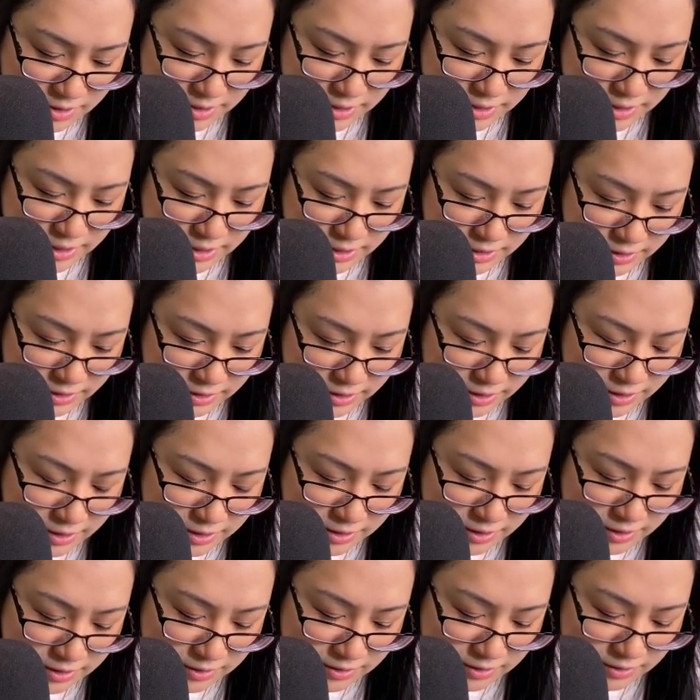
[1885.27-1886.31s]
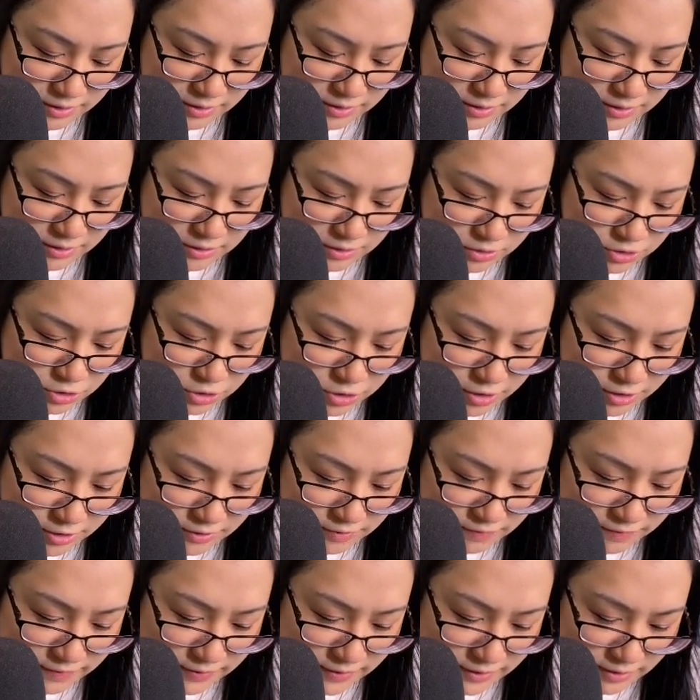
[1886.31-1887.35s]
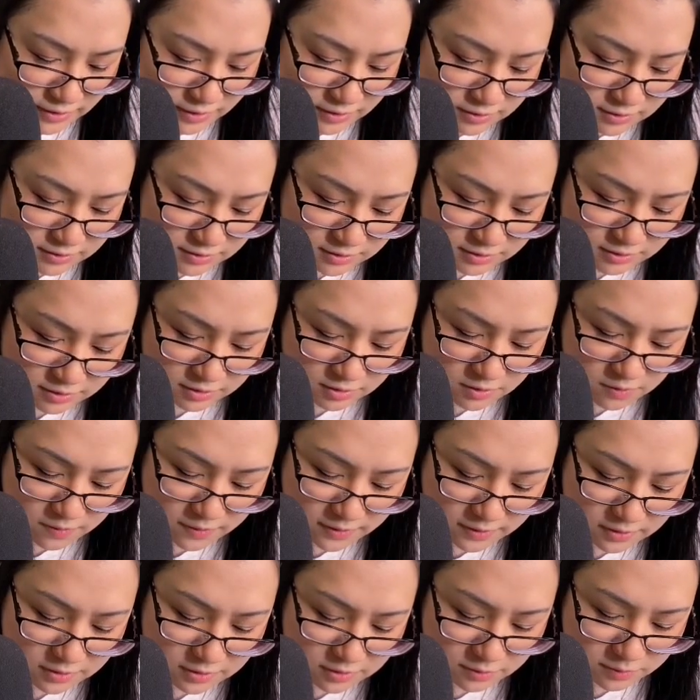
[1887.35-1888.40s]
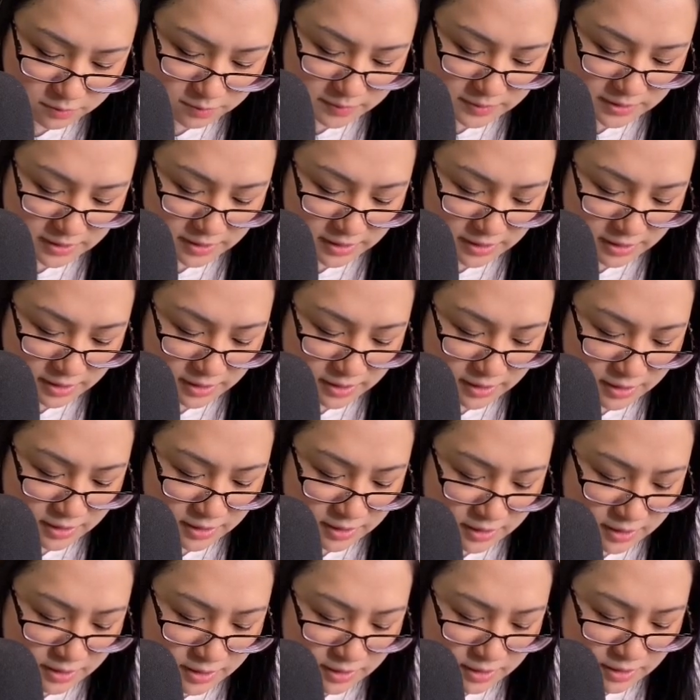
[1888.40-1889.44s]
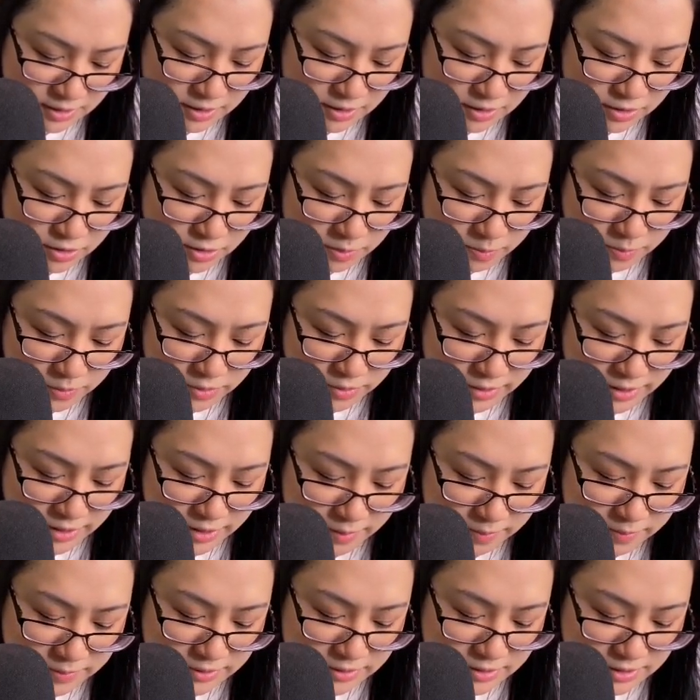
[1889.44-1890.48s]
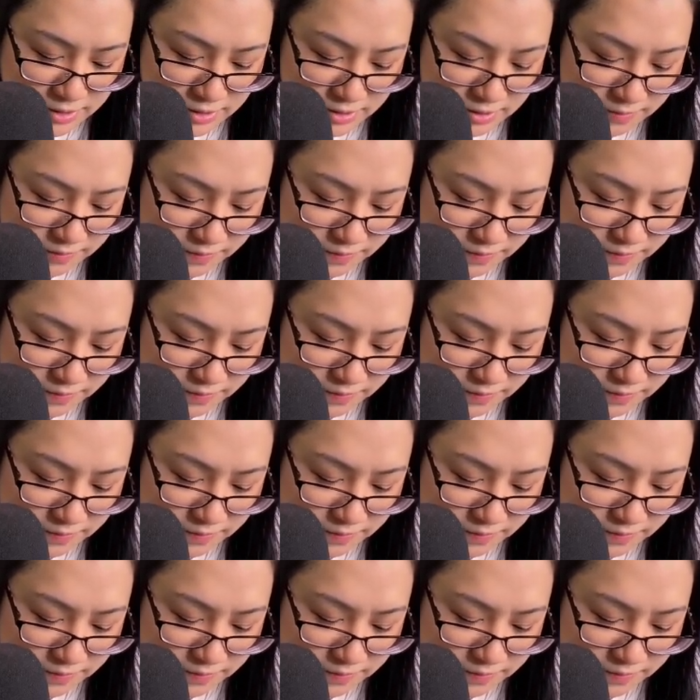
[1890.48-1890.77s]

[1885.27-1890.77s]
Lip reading: And then g of x is going to be the parabola.